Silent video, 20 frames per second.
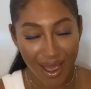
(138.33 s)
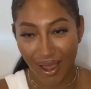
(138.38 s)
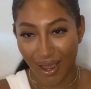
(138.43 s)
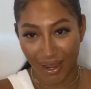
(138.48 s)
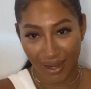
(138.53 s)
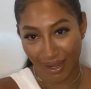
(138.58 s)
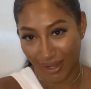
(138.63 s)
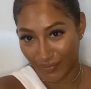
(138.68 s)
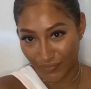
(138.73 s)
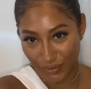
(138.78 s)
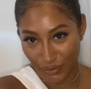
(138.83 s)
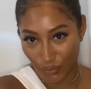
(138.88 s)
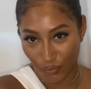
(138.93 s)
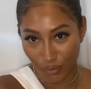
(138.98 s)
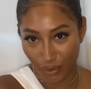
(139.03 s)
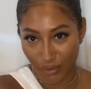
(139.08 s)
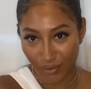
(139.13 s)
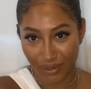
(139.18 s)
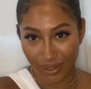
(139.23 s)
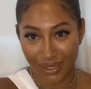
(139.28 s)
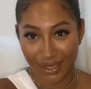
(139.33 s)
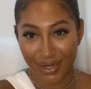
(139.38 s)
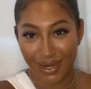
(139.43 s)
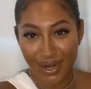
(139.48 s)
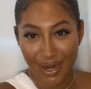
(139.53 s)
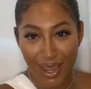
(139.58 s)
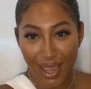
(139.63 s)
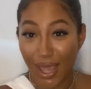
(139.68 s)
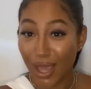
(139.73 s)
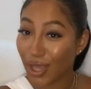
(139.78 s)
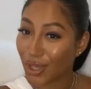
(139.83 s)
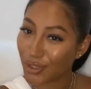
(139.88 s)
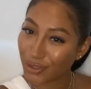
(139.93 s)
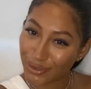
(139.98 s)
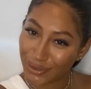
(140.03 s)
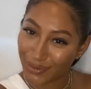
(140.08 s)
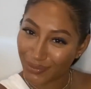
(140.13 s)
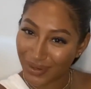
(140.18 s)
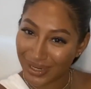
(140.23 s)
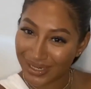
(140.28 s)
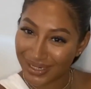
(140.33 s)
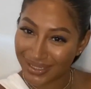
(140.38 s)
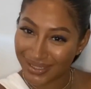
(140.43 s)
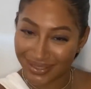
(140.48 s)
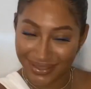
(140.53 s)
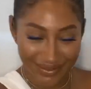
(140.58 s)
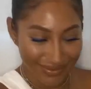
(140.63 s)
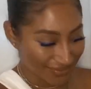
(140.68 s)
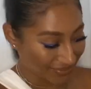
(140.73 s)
I have to order it. So I did.